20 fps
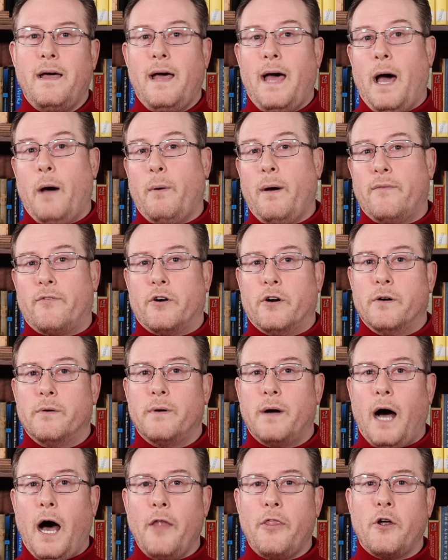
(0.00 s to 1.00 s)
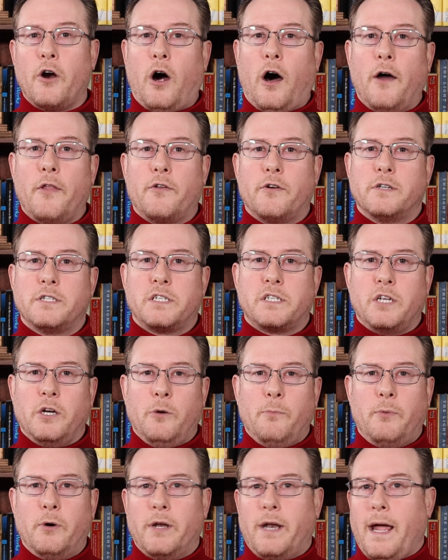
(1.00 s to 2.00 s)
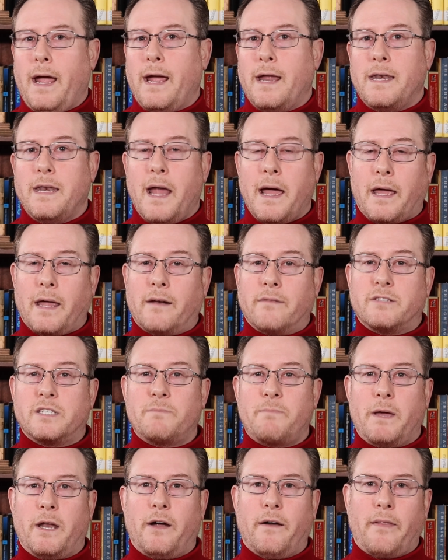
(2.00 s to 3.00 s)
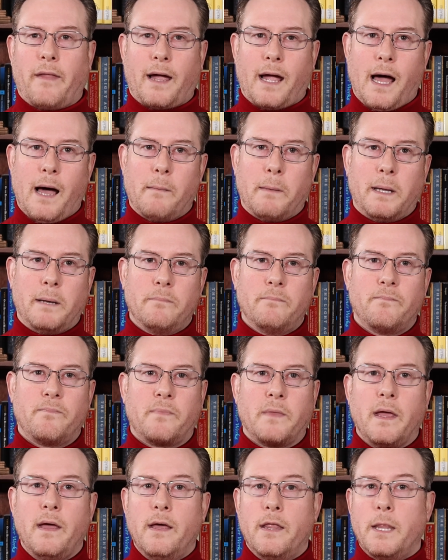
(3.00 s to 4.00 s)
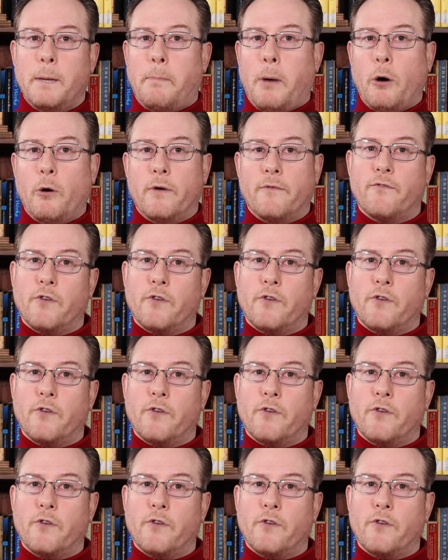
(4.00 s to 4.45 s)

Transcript: However, other authors still put a negative spin on the comet. The poet